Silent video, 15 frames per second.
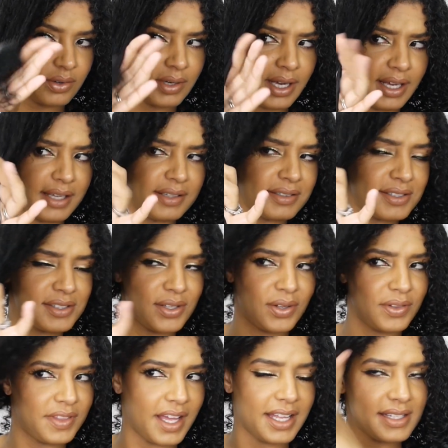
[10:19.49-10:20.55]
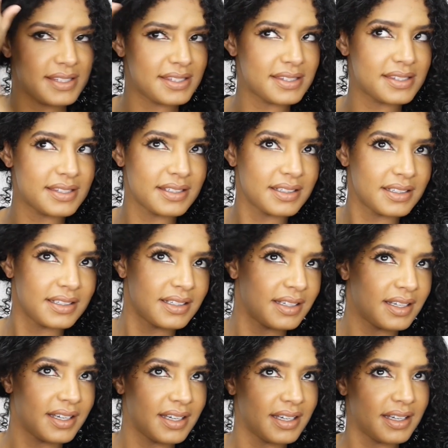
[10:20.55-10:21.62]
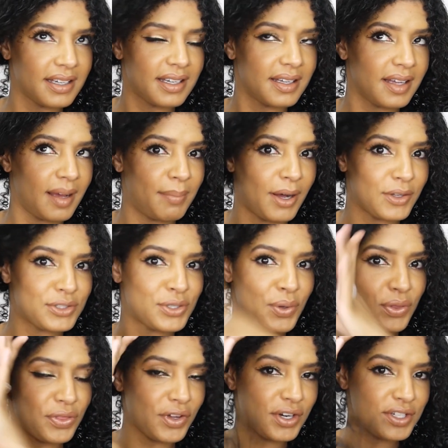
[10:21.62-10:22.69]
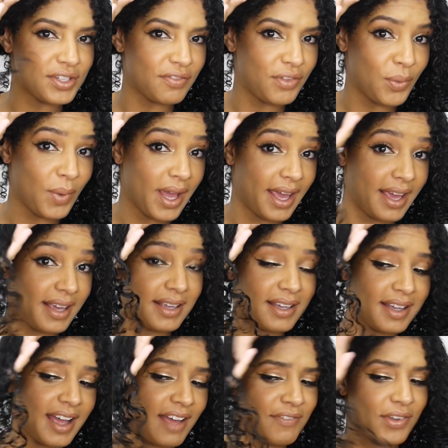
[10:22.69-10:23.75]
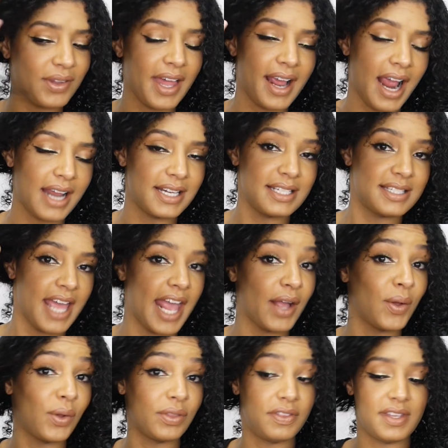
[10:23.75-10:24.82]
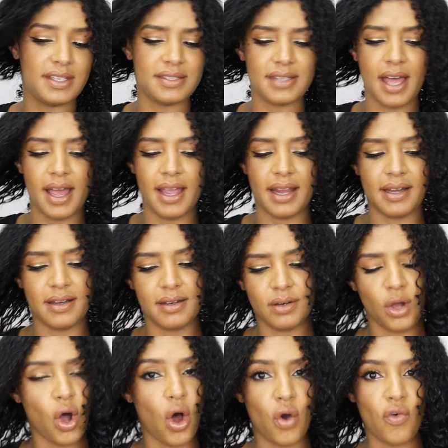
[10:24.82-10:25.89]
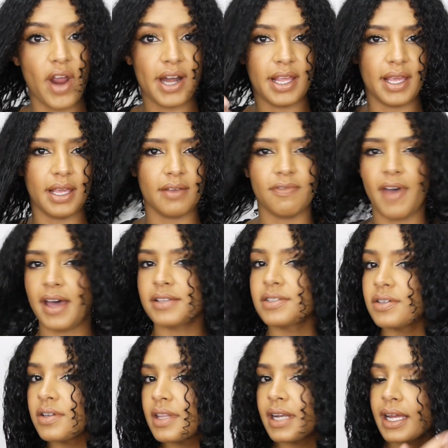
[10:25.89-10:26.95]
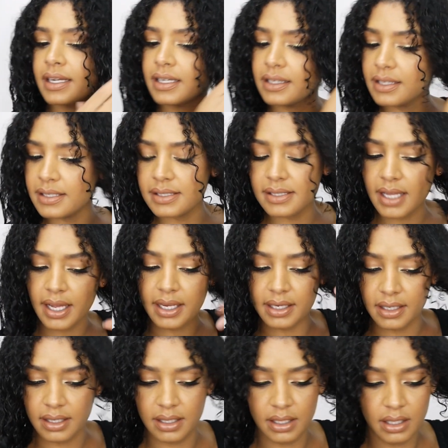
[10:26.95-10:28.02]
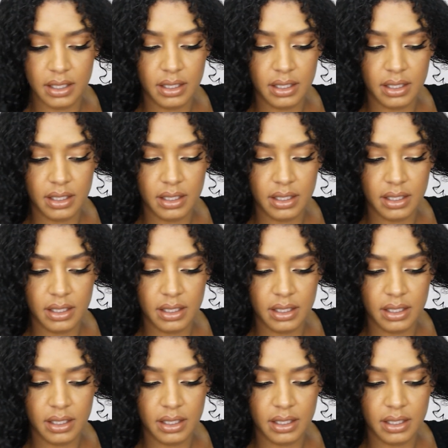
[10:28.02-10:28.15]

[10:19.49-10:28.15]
Okay, so that's about 2/3 of the way. I feel like I detangled this side already faster than I did this side.